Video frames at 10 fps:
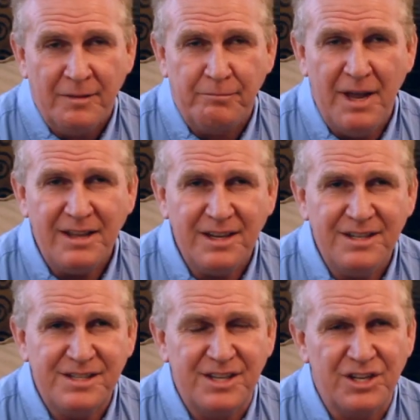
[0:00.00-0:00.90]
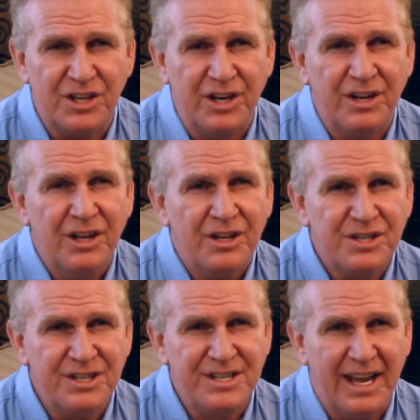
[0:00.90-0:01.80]
Make the decision
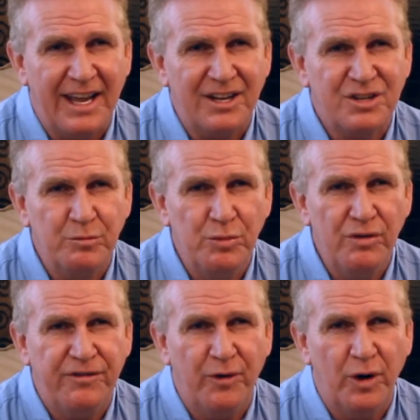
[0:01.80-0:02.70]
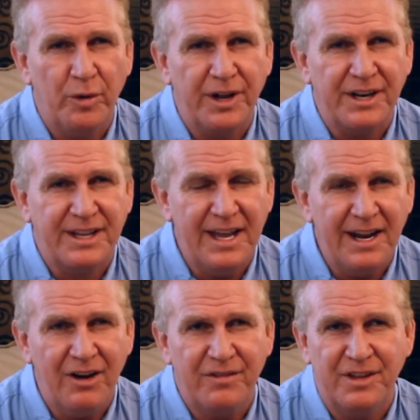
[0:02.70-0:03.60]
today to move forward and get
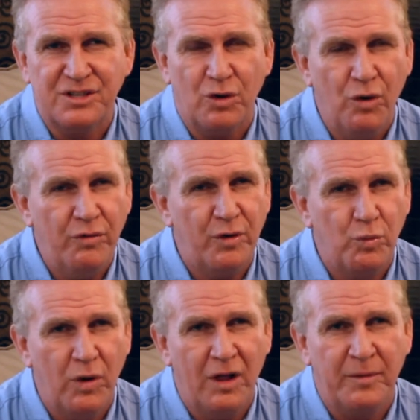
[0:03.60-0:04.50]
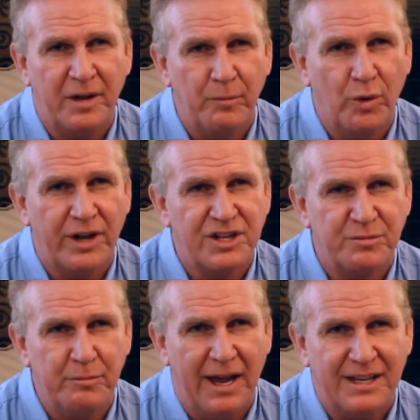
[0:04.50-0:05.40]
out of this overwhelming mortgage
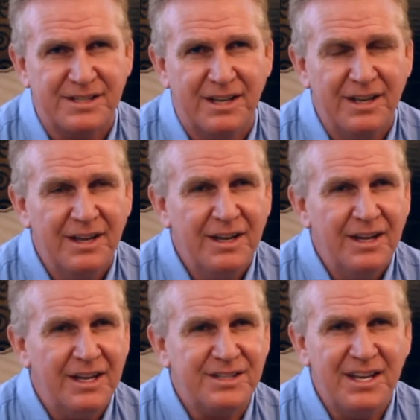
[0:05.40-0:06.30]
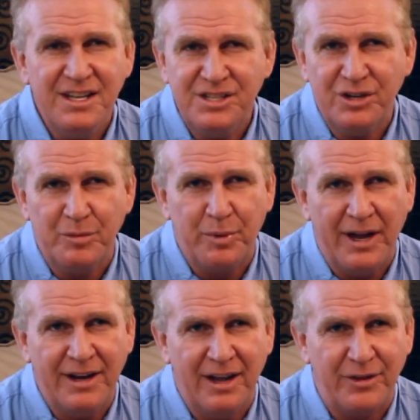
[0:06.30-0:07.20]
mess. It's easier to
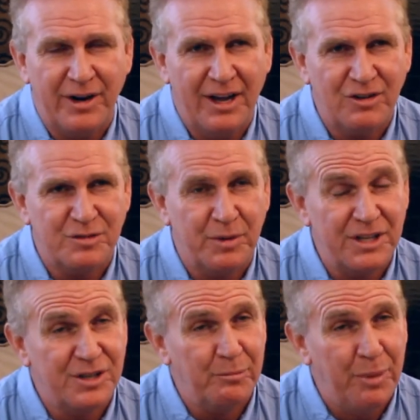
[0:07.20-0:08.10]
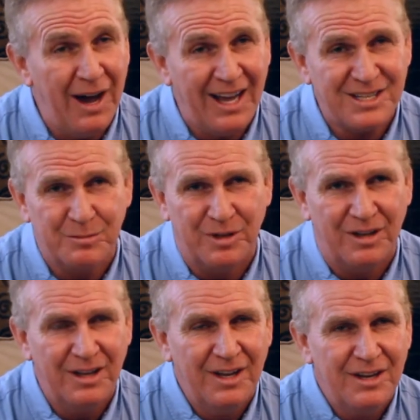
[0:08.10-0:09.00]
buy another house, but it's
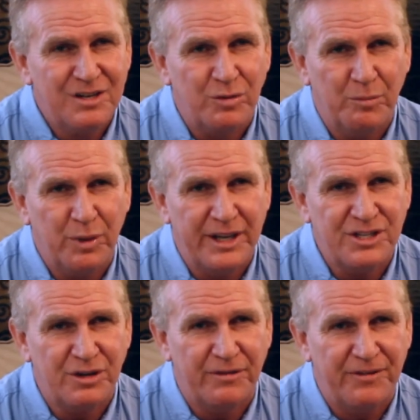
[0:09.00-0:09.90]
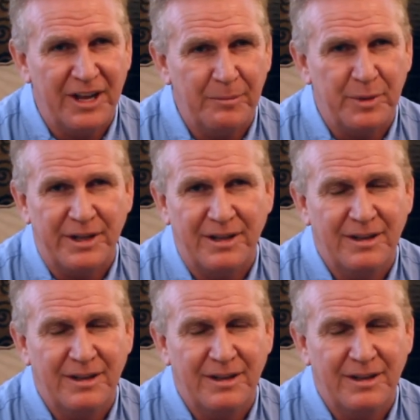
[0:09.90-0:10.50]
impossible to replace your family.